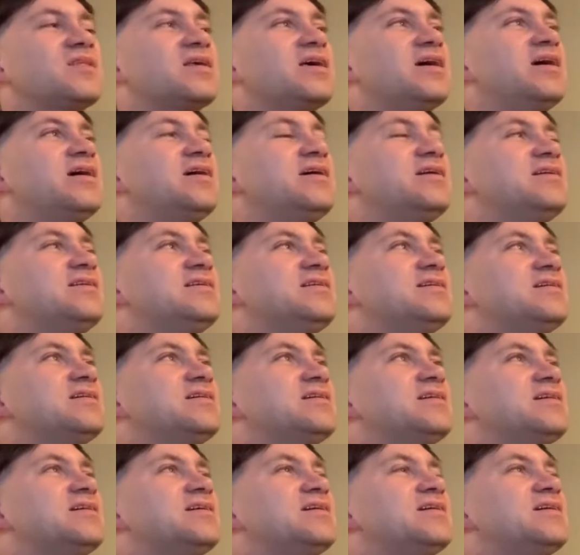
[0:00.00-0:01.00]
And
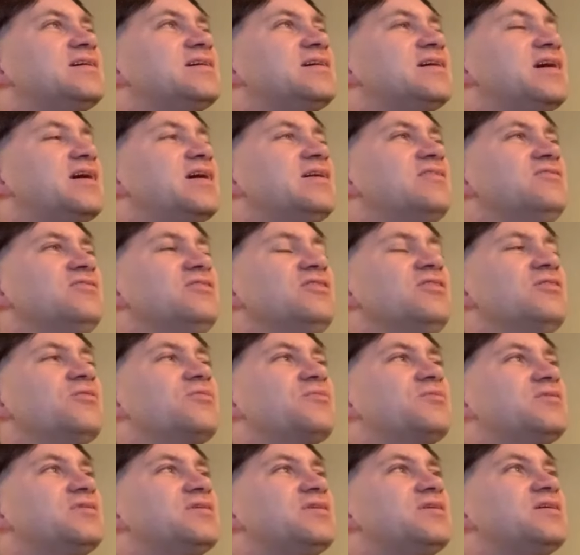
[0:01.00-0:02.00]
I don't
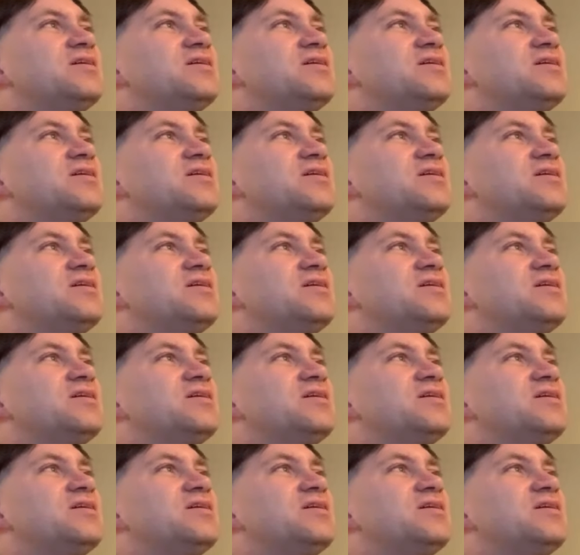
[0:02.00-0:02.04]
know.